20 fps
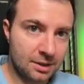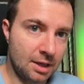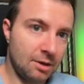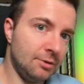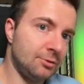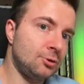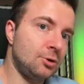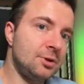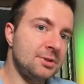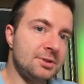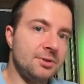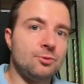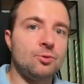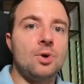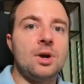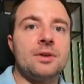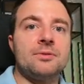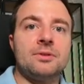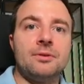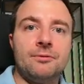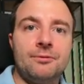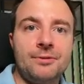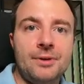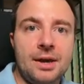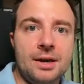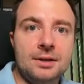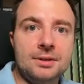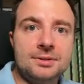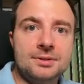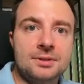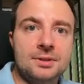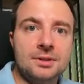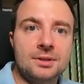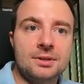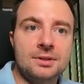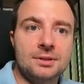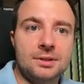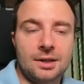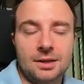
Now, of course, if one of them fails,